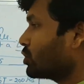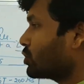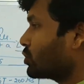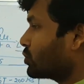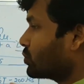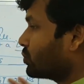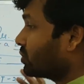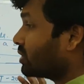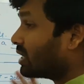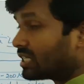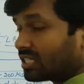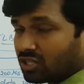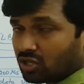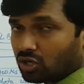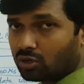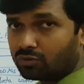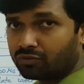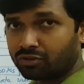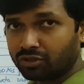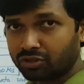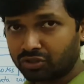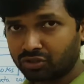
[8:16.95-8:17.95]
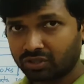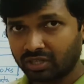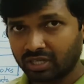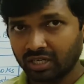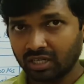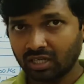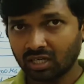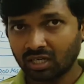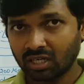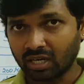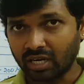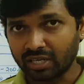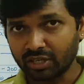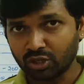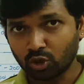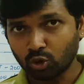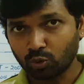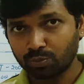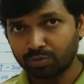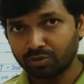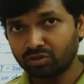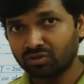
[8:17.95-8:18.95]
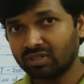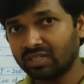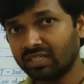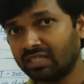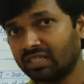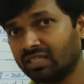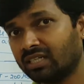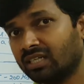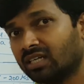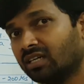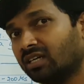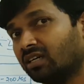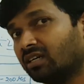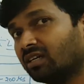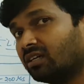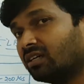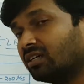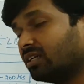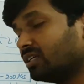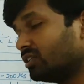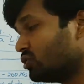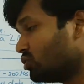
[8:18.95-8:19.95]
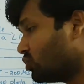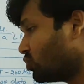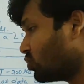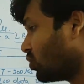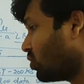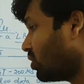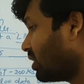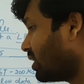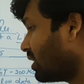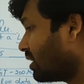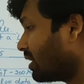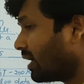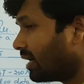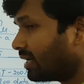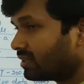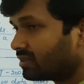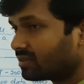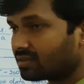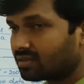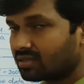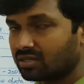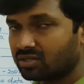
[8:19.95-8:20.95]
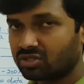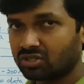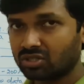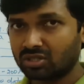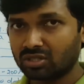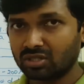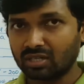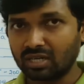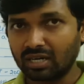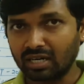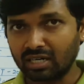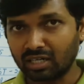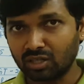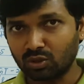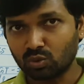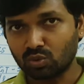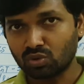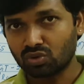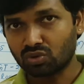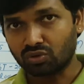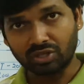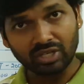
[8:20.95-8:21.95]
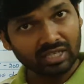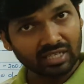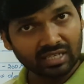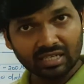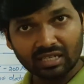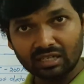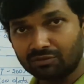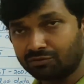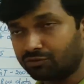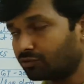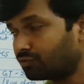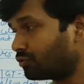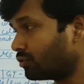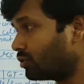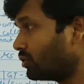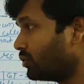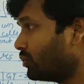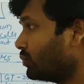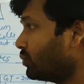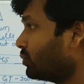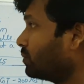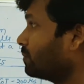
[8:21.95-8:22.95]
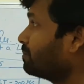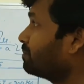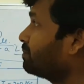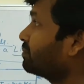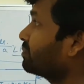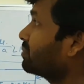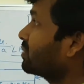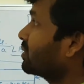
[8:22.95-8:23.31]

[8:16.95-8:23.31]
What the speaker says: So that's all for today. I hope you really enjoyed and liked the session, and it was really helpful for you.